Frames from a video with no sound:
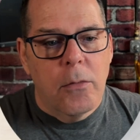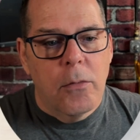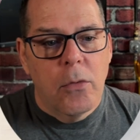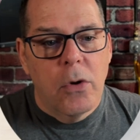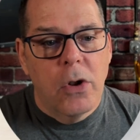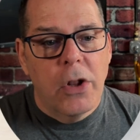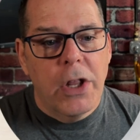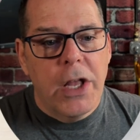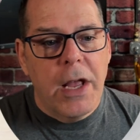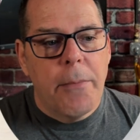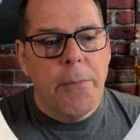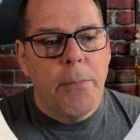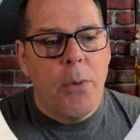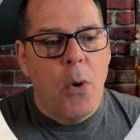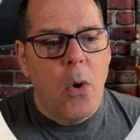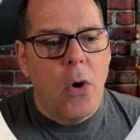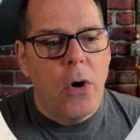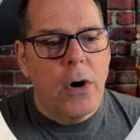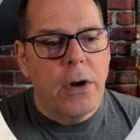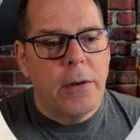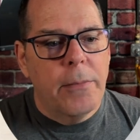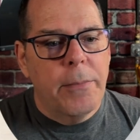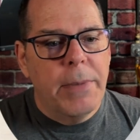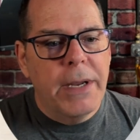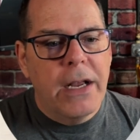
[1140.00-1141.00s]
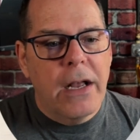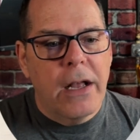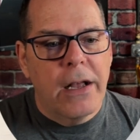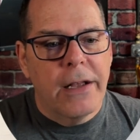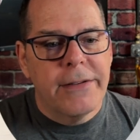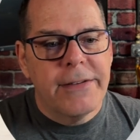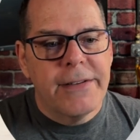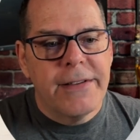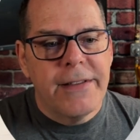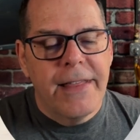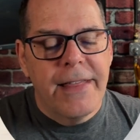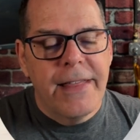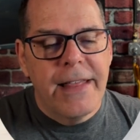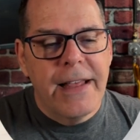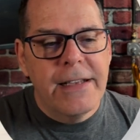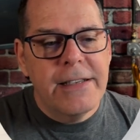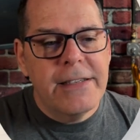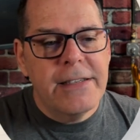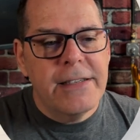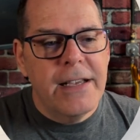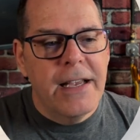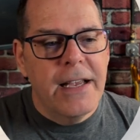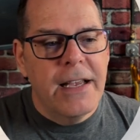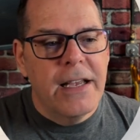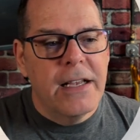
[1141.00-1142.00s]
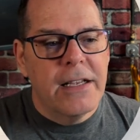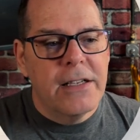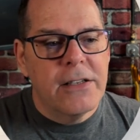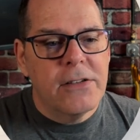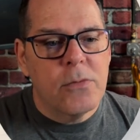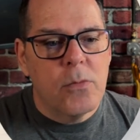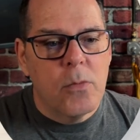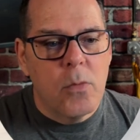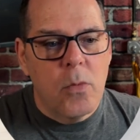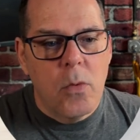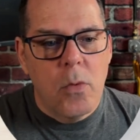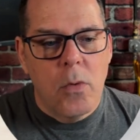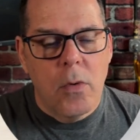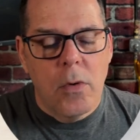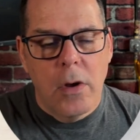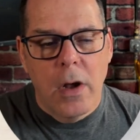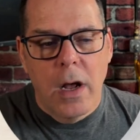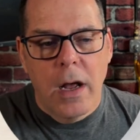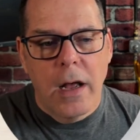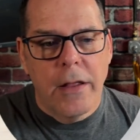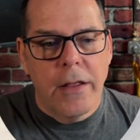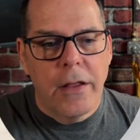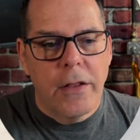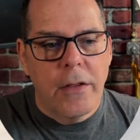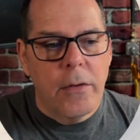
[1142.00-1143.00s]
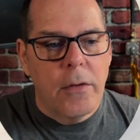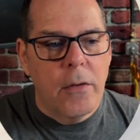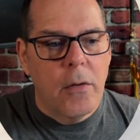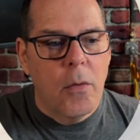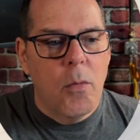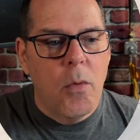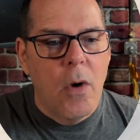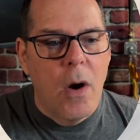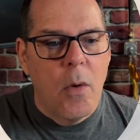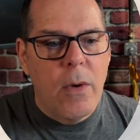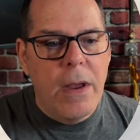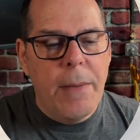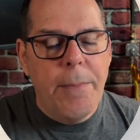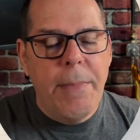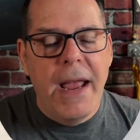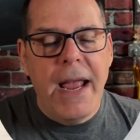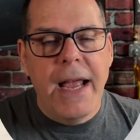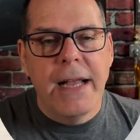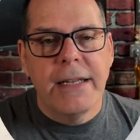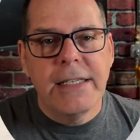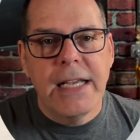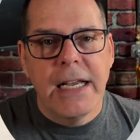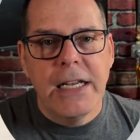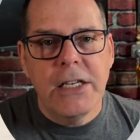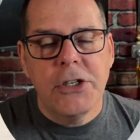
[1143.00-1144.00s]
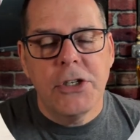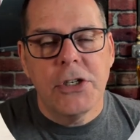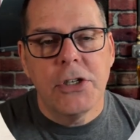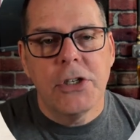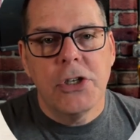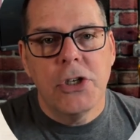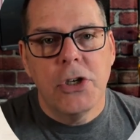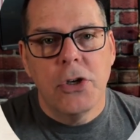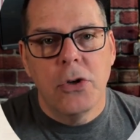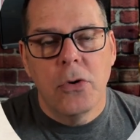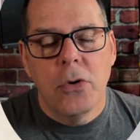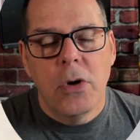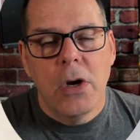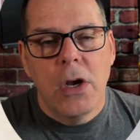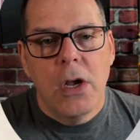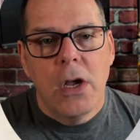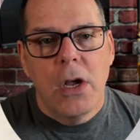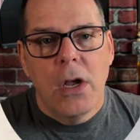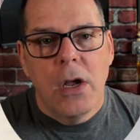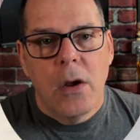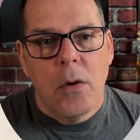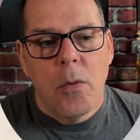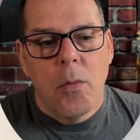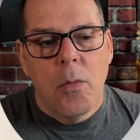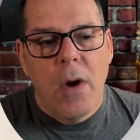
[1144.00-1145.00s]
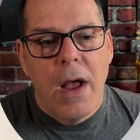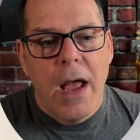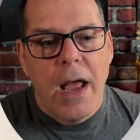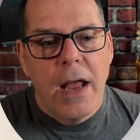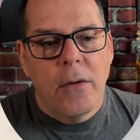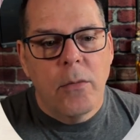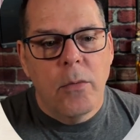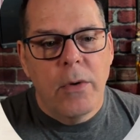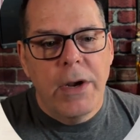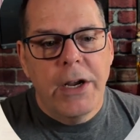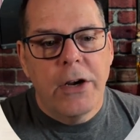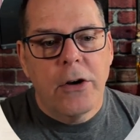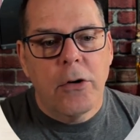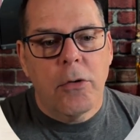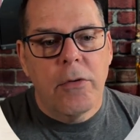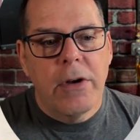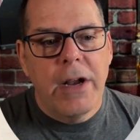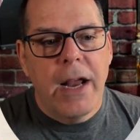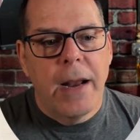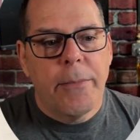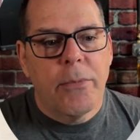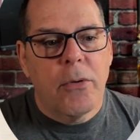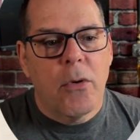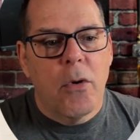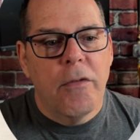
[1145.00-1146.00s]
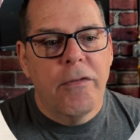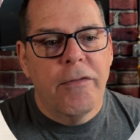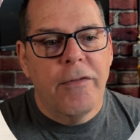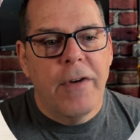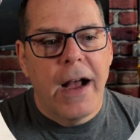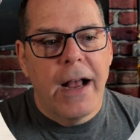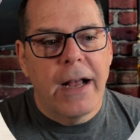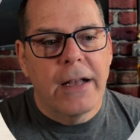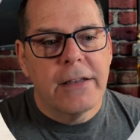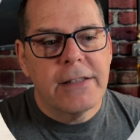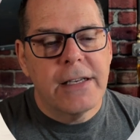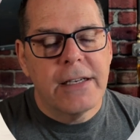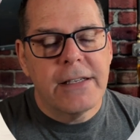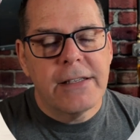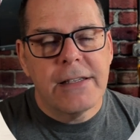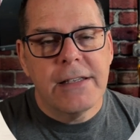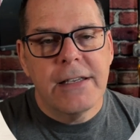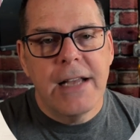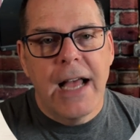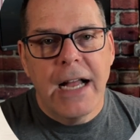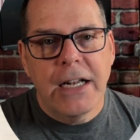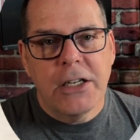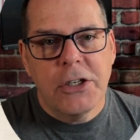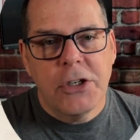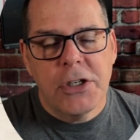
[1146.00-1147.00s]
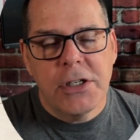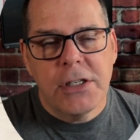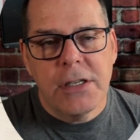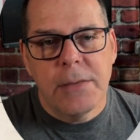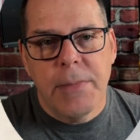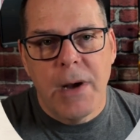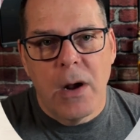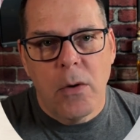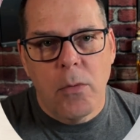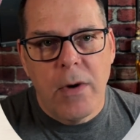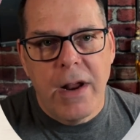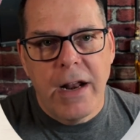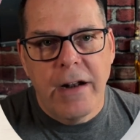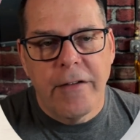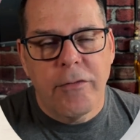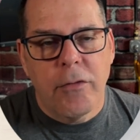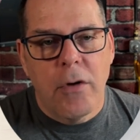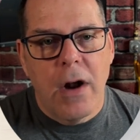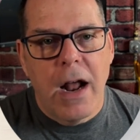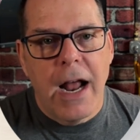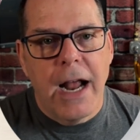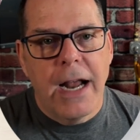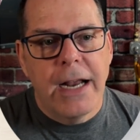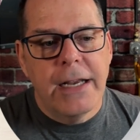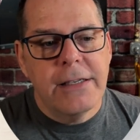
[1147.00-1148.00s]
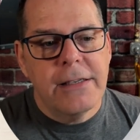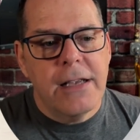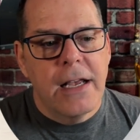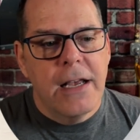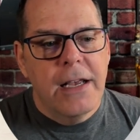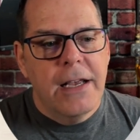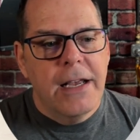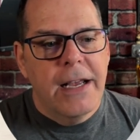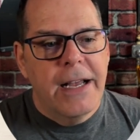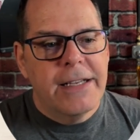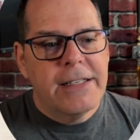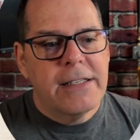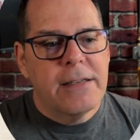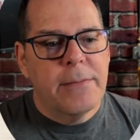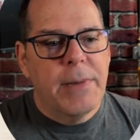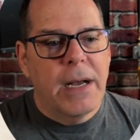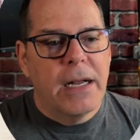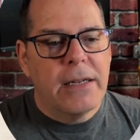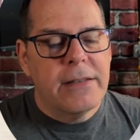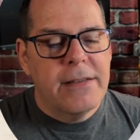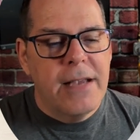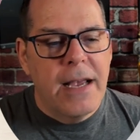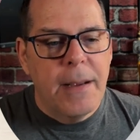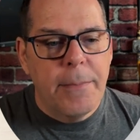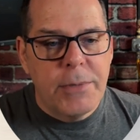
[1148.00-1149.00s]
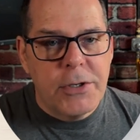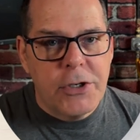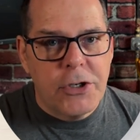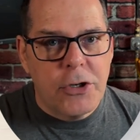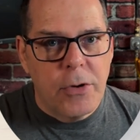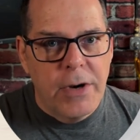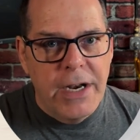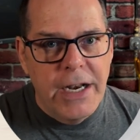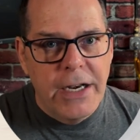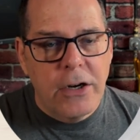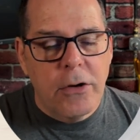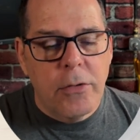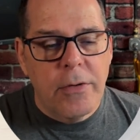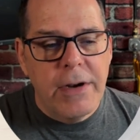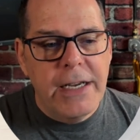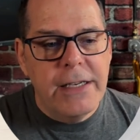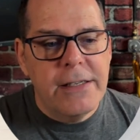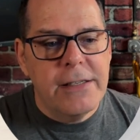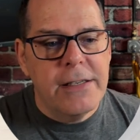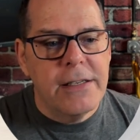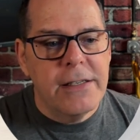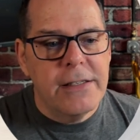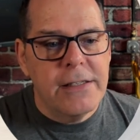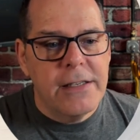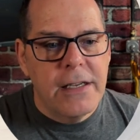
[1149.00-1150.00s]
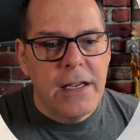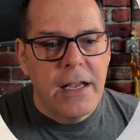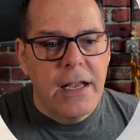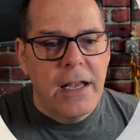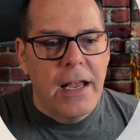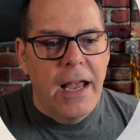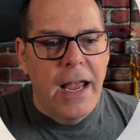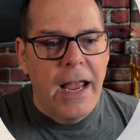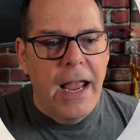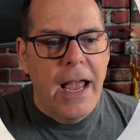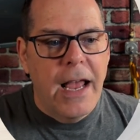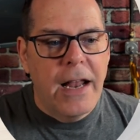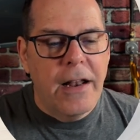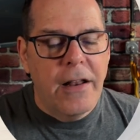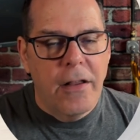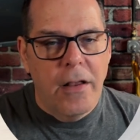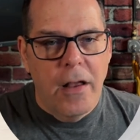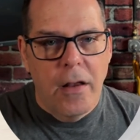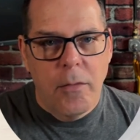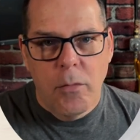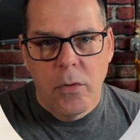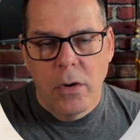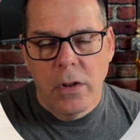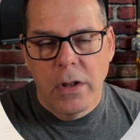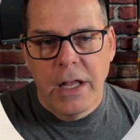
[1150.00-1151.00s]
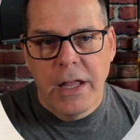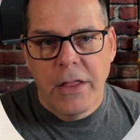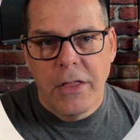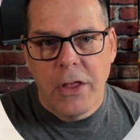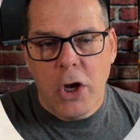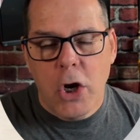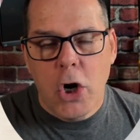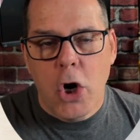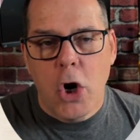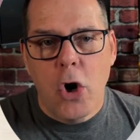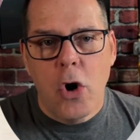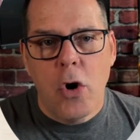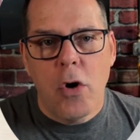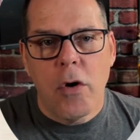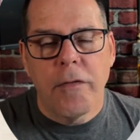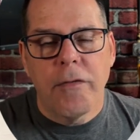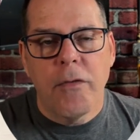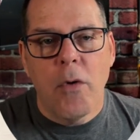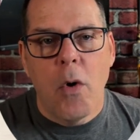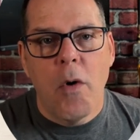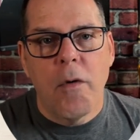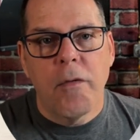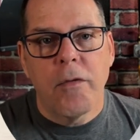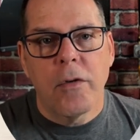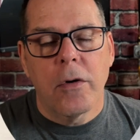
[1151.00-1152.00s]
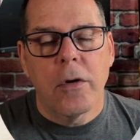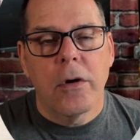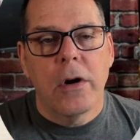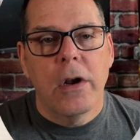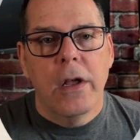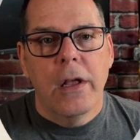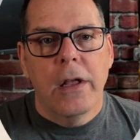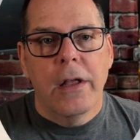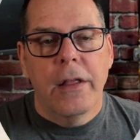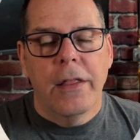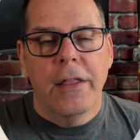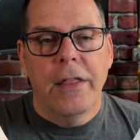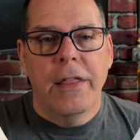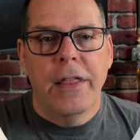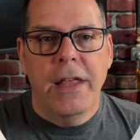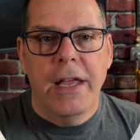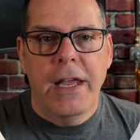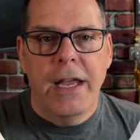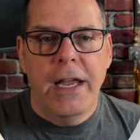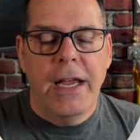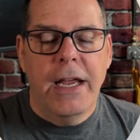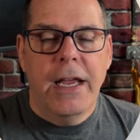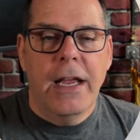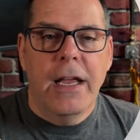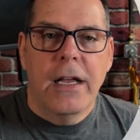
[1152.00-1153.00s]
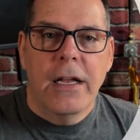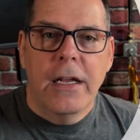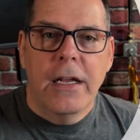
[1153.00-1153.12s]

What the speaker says: really important because this is what we pay attention to when we create profiles. It's not just about rate of rise. It's about temperature increases and really the curve over the